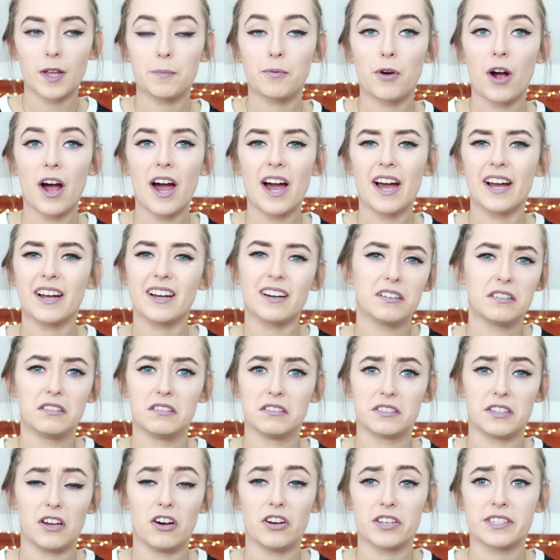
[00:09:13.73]
Prague,
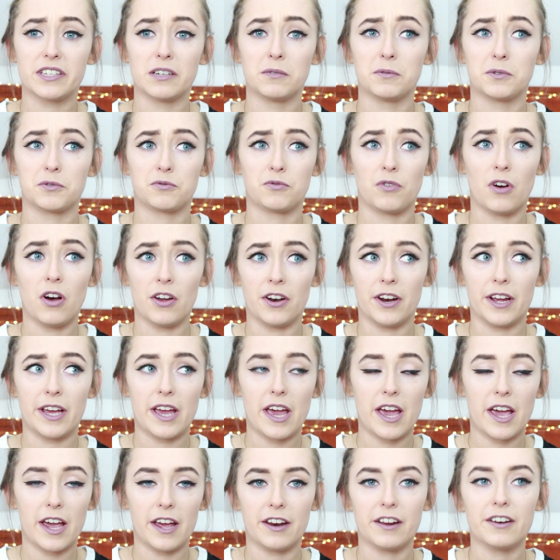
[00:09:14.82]
oh, the hostel was rotten, I
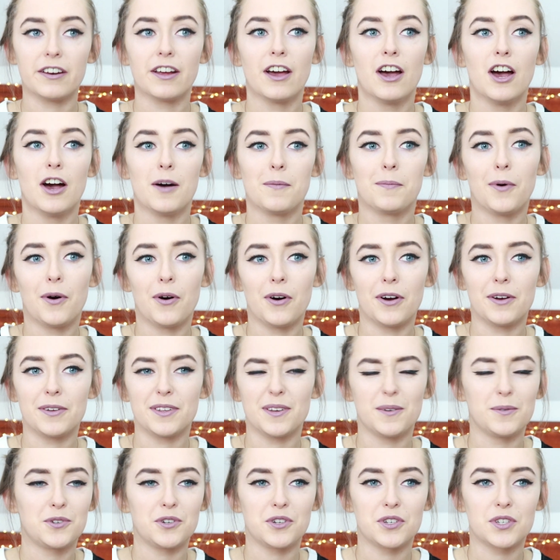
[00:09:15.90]
hated it, but
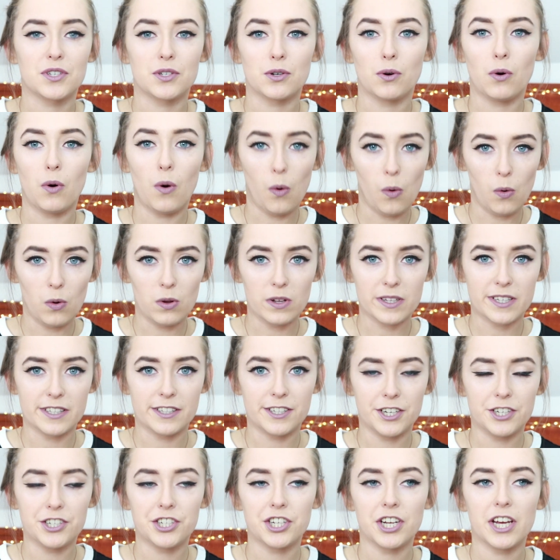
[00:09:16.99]
it was just so old and
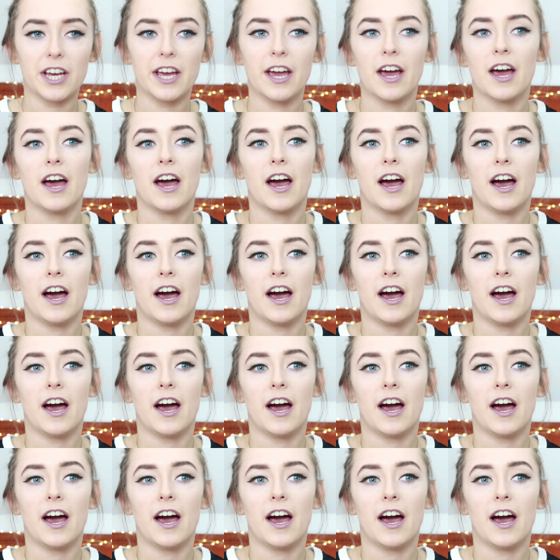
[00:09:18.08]
dingy.